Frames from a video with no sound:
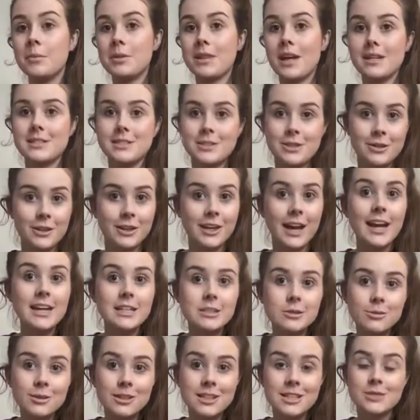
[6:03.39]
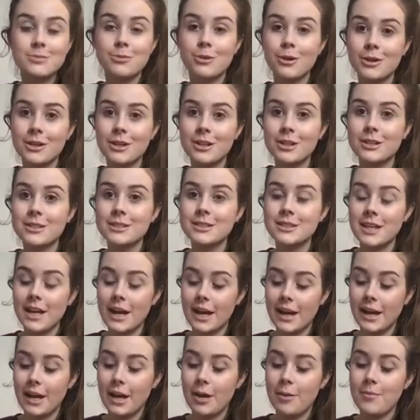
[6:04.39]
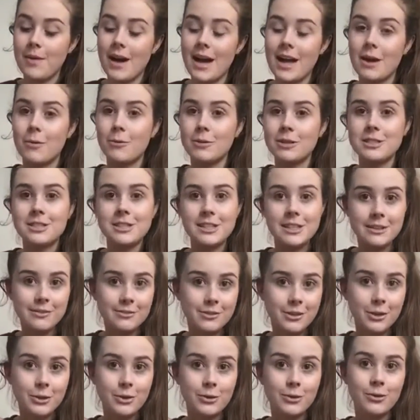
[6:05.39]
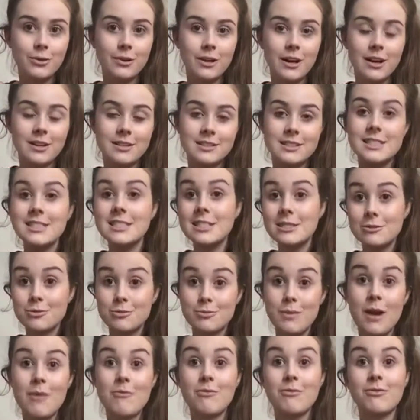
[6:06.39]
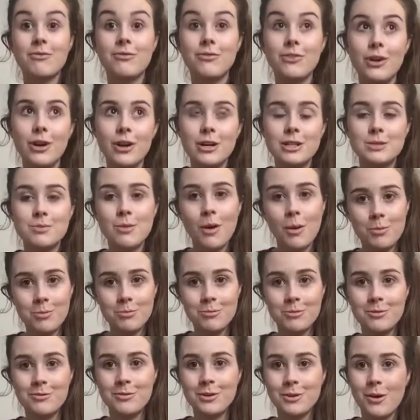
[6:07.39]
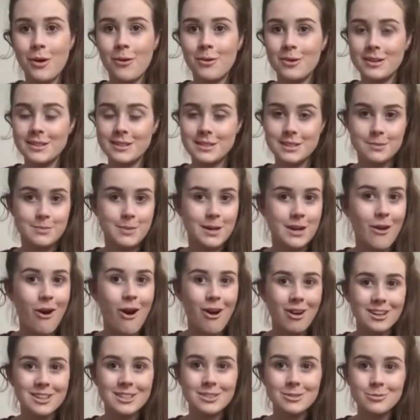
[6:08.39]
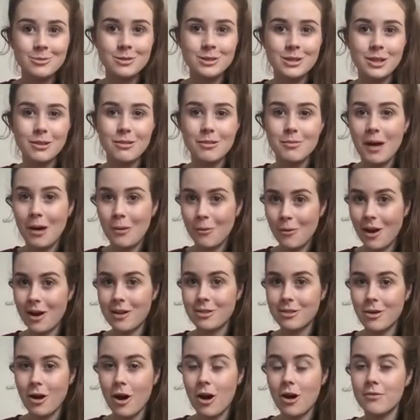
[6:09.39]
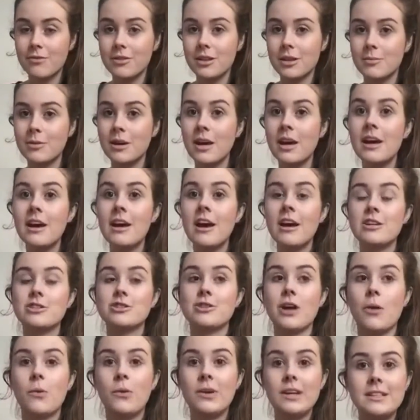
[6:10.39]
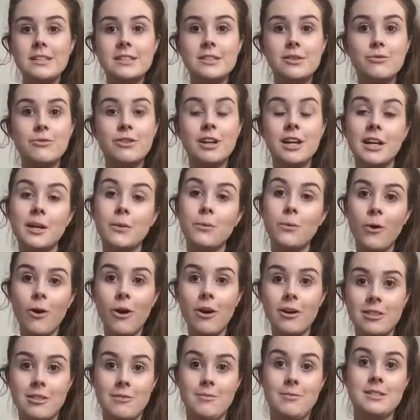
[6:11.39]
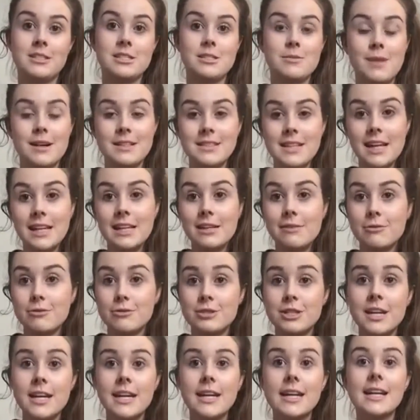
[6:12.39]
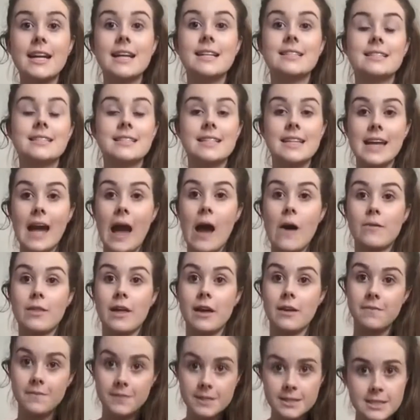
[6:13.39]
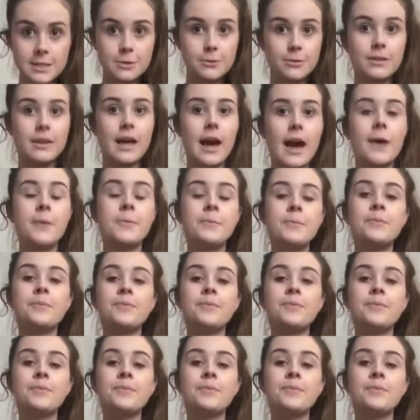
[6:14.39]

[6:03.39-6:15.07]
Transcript: That is not the case with these products, um, and I wanted to give you, since this was my first proper review, I wanted to be honest with you about what I thought of them, so I wanted to really work them into my daily routine and see how they fitted with that.